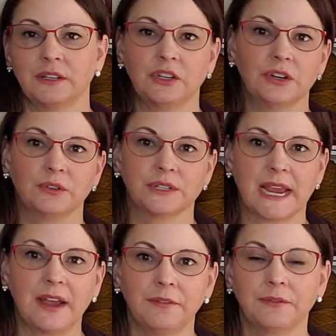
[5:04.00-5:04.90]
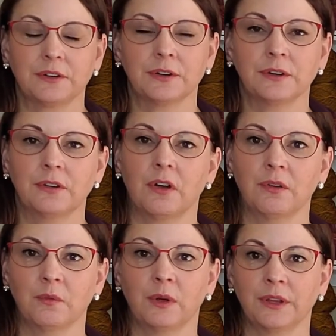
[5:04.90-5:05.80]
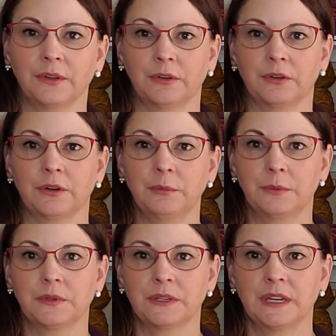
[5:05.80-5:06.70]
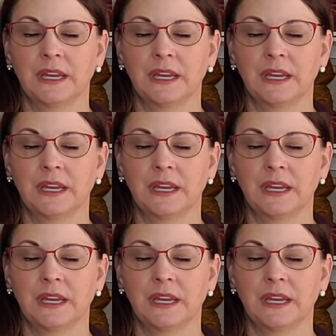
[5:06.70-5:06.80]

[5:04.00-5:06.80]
years after on one of the groups